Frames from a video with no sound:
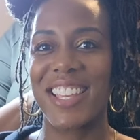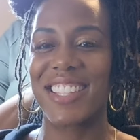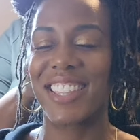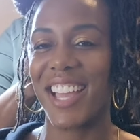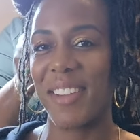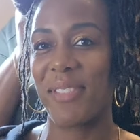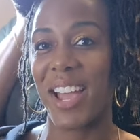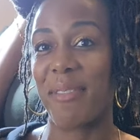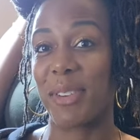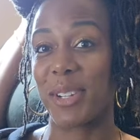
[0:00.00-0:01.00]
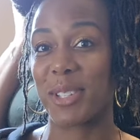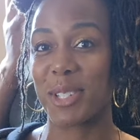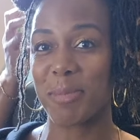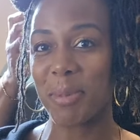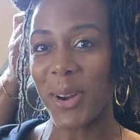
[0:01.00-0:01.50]
things life after
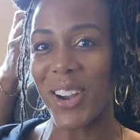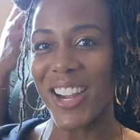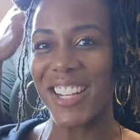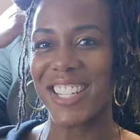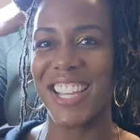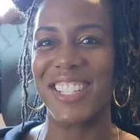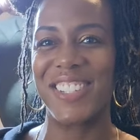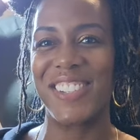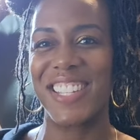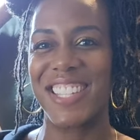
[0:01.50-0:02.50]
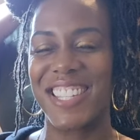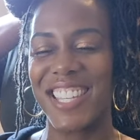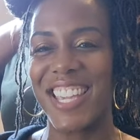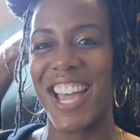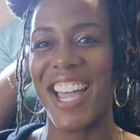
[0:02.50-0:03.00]
sport. As you can
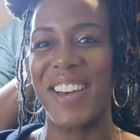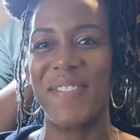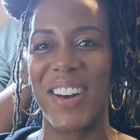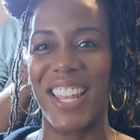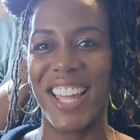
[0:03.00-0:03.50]
see, I have my